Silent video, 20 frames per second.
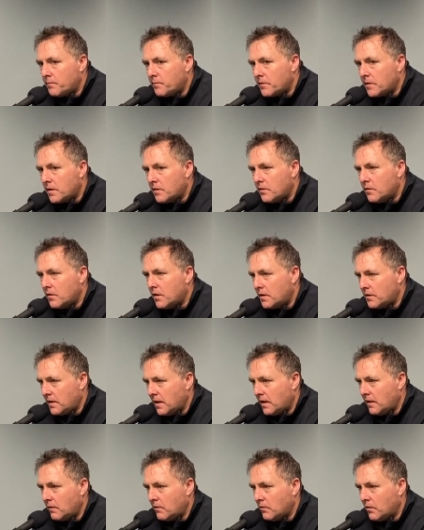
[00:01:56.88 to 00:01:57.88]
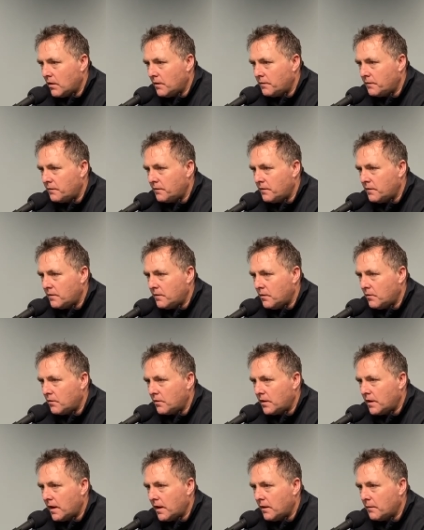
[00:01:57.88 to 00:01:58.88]
not that gruff, don't
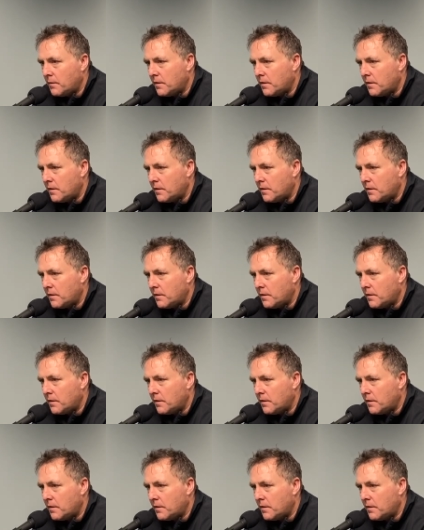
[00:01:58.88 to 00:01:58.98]
care,